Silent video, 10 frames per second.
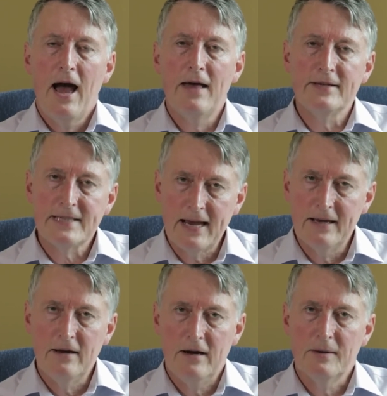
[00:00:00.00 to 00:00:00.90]
And the
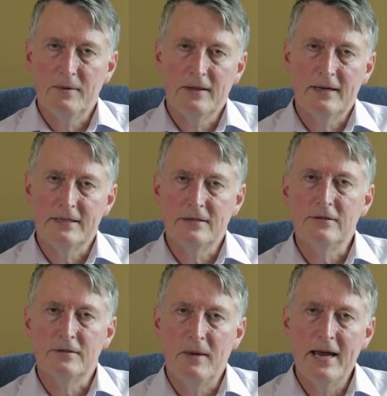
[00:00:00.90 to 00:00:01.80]
second argument that is
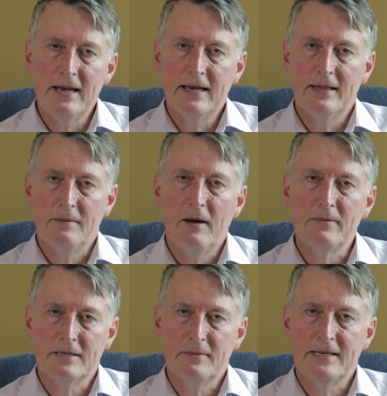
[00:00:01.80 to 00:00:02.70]
used mainly in the
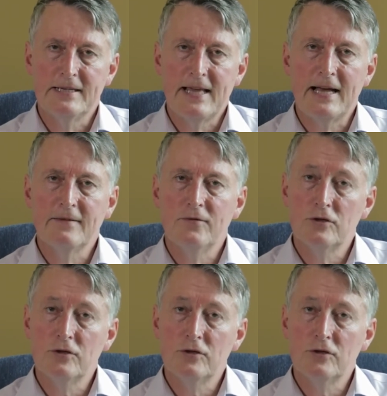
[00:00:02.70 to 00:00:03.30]
public debate is that of